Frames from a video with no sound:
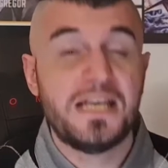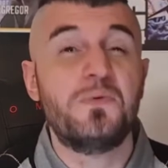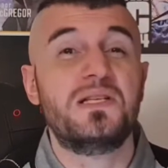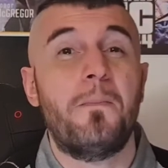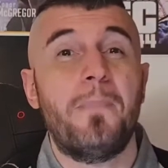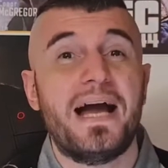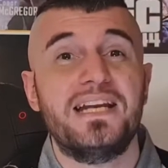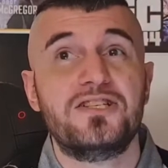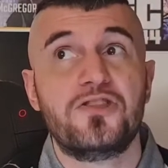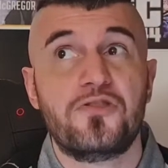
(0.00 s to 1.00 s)
he was a
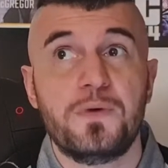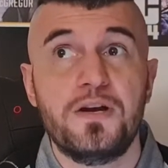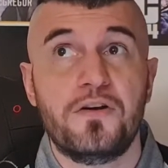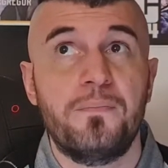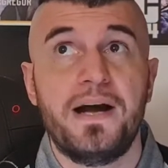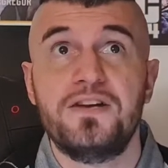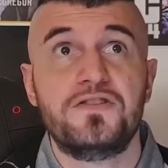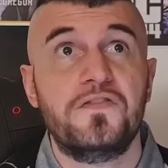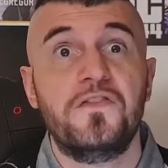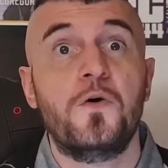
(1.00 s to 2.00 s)
-3 or
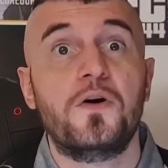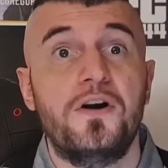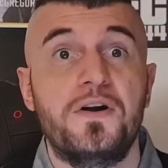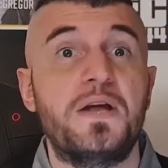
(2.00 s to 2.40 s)
-400.